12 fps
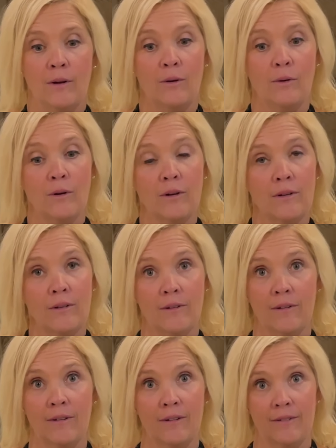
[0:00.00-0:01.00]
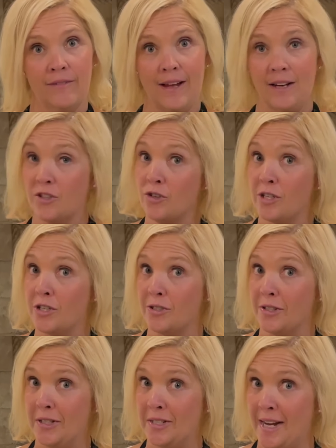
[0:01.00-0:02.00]
or flat
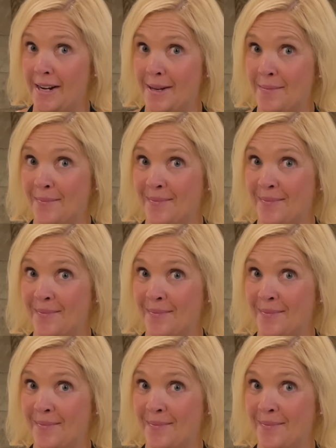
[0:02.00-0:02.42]
traditional side up.